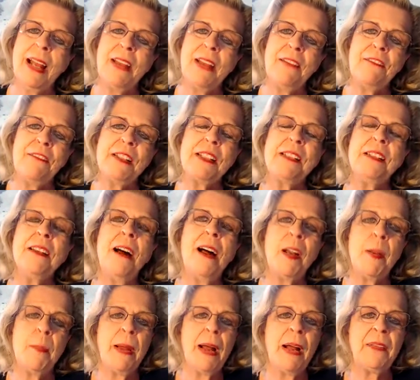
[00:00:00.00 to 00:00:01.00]
Life is
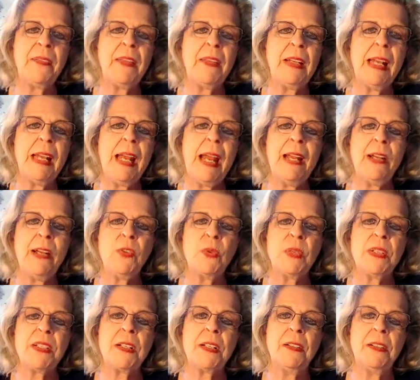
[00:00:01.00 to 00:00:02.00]
not about the end
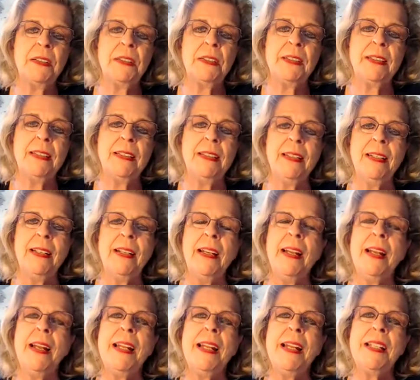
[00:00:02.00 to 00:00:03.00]
result.
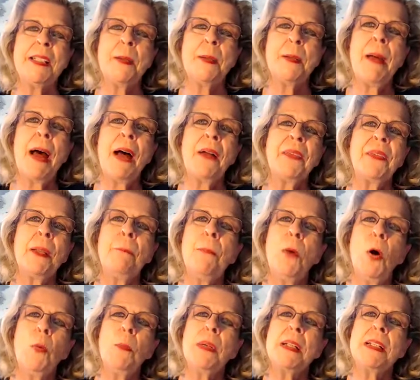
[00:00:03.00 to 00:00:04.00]
It's about the
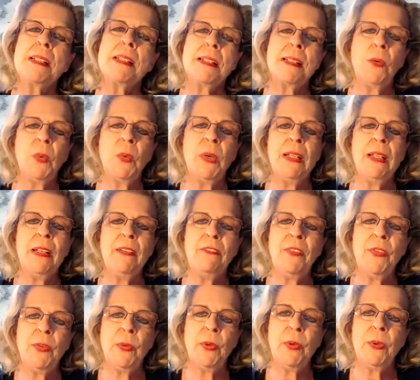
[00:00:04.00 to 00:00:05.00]
moments that we
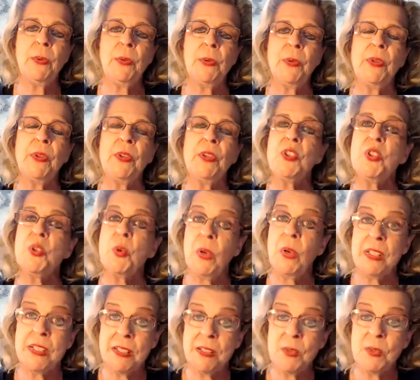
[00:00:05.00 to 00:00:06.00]
live through, the
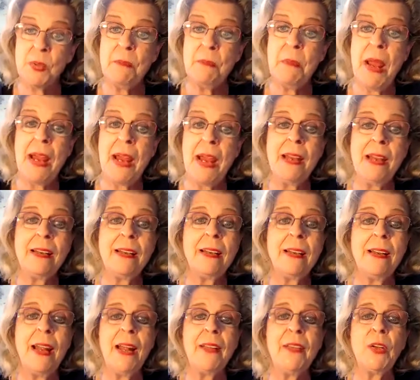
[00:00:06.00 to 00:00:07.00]
choices we make,
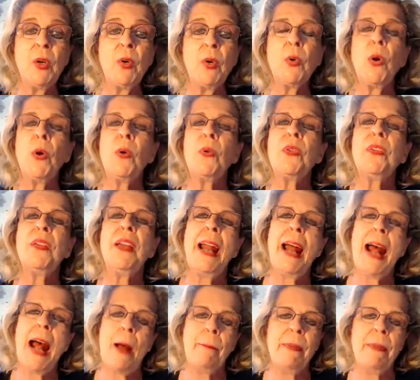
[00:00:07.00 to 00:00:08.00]
and the growth that
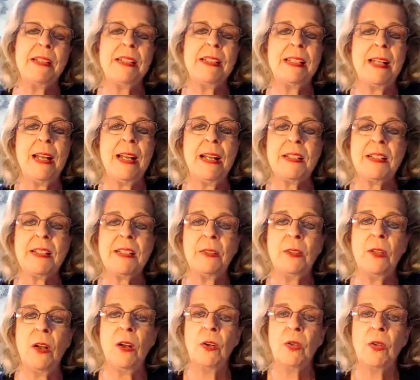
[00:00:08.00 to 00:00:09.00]
happens to us
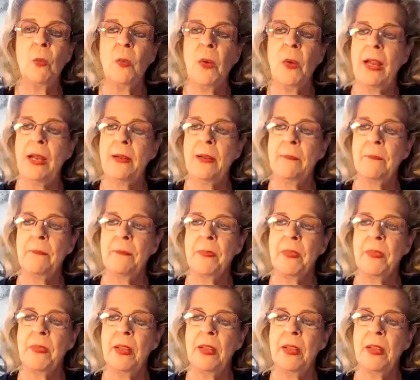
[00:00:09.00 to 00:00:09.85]
along the way.